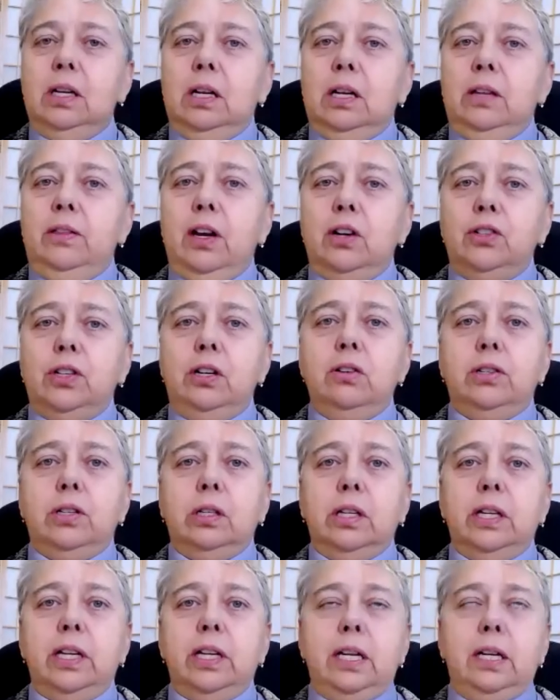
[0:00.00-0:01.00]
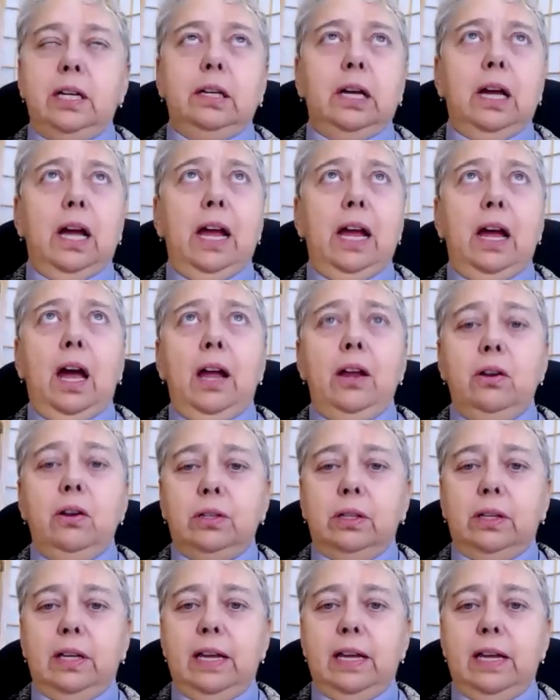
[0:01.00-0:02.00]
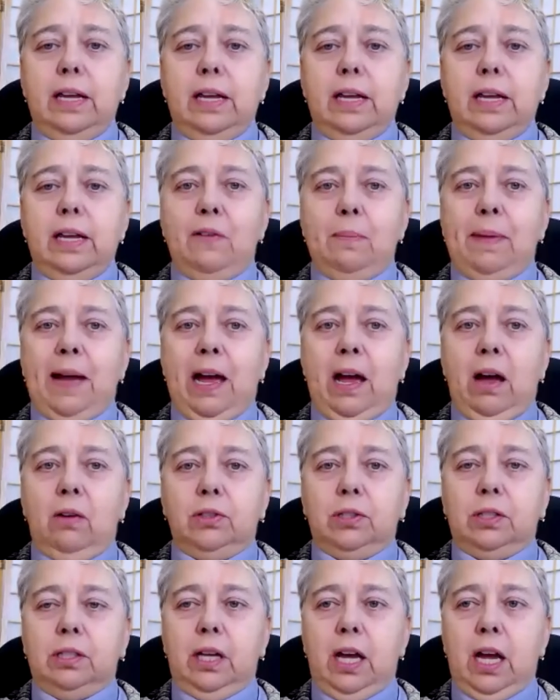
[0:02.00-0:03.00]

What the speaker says: There's usually, I usually have about